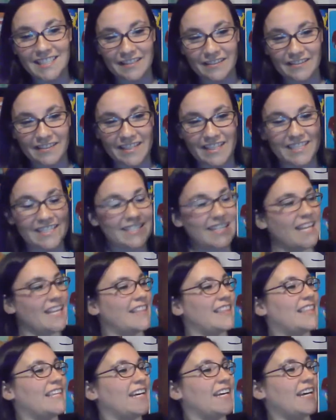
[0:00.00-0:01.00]
series,
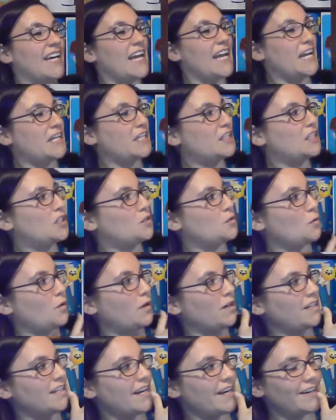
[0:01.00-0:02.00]
the
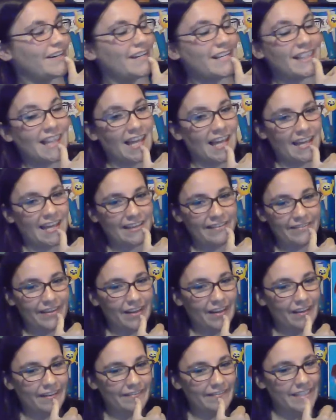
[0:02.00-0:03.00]
Extraordinary Life
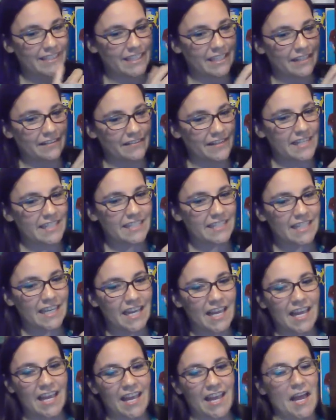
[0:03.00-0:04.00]
of series.
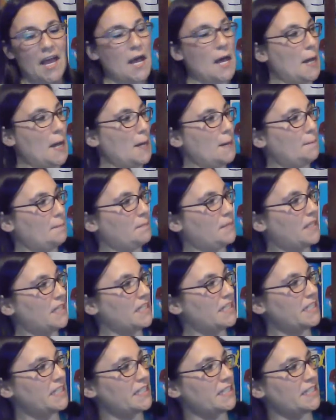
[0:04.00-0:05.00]

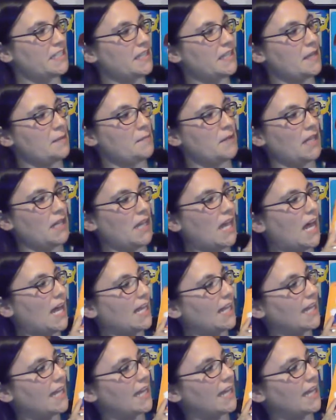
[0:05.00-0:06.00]
This is the
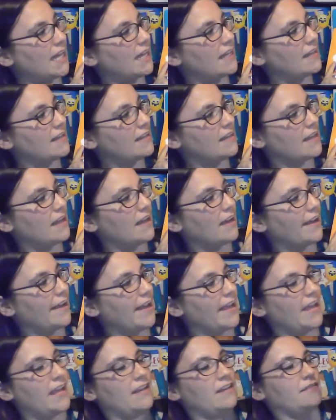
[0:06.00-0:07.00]
Malala,
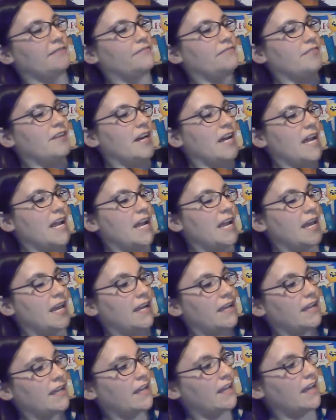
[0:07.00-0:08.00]
Anne Frank,